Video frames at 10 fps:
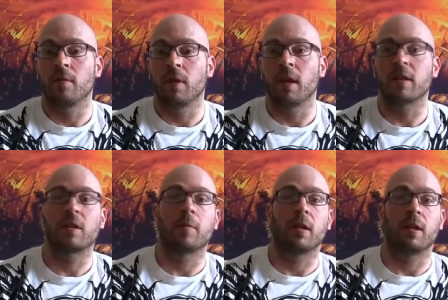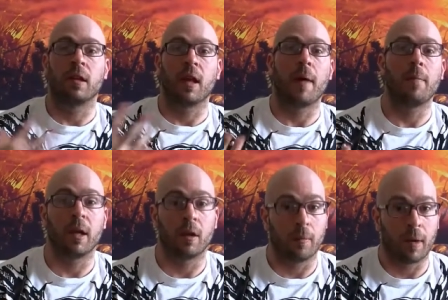And that's something that I'm
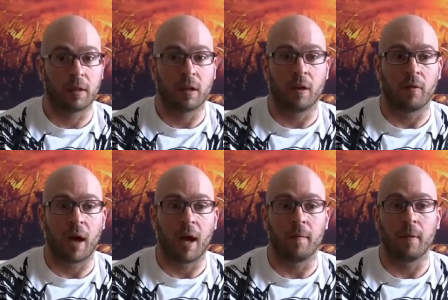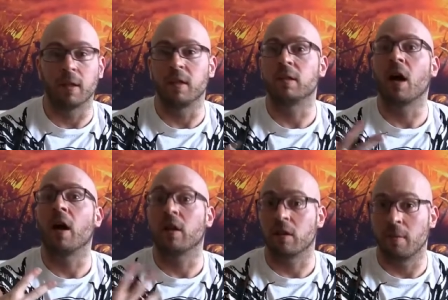big on myself. I'm at least
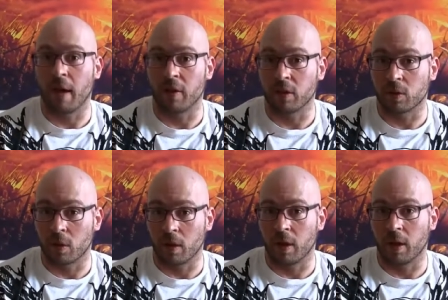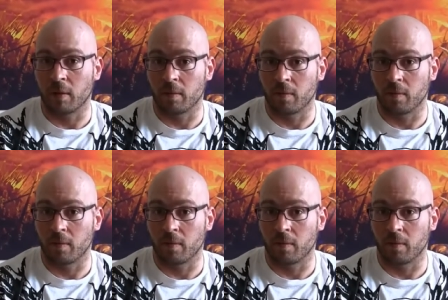honest about this sort of thing.